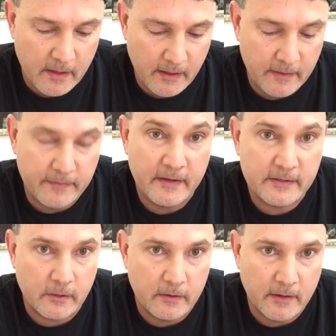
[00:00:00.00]

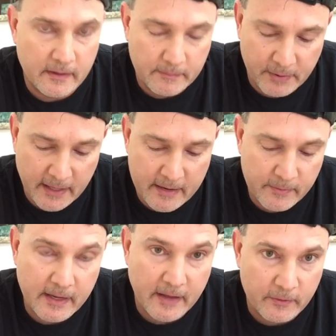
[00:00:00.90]
this plate,
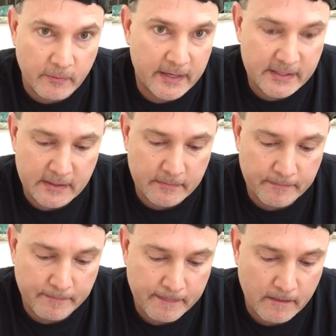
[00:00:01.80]
we got the resin,
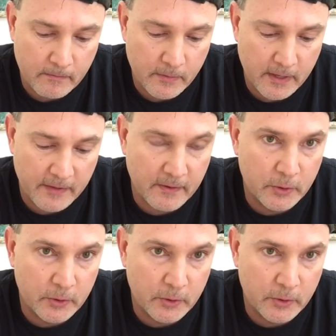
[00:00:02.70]
we got the